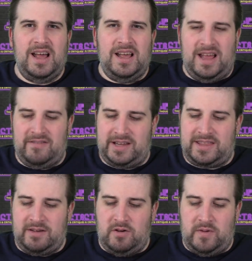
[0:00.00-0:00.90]

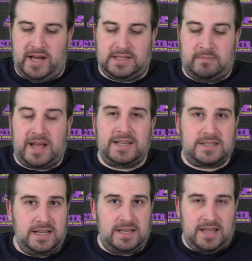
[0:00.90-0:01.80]
Everything with wings, I'm
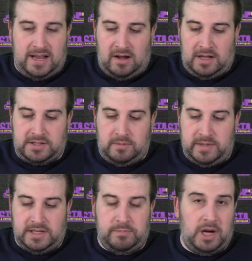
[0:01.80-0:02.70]
guessing that also
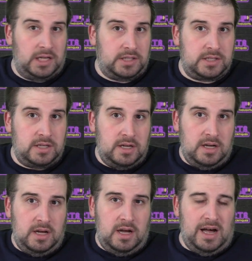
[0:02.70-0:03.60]
means bugs,
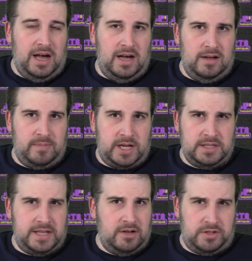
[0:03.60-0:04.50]

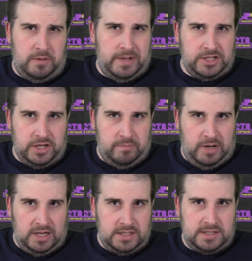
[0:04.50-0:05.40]
because there's no mention of
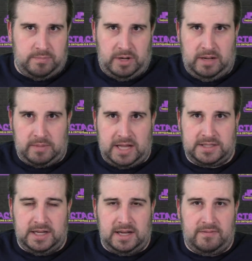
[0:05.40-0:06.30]
bugs, but I'm
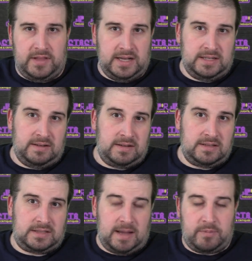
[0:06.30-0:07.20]
guessing if they
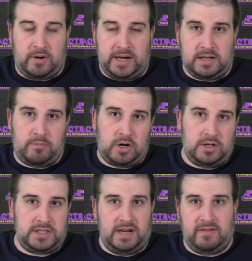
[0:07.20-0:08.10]
separate the
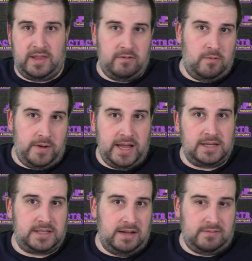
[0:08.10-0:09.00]
birds and everything with
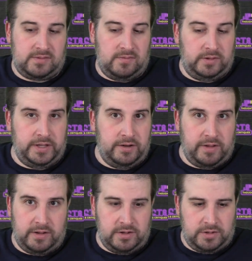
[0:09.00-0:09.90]
wings, that's really the
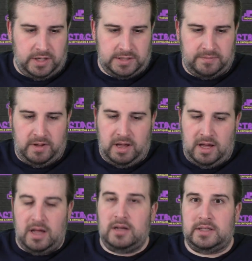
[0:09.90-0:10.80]
only other choice.
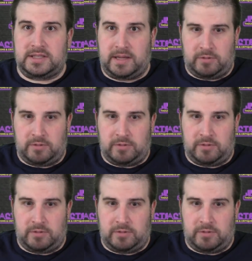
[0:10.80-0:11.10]
Let's keep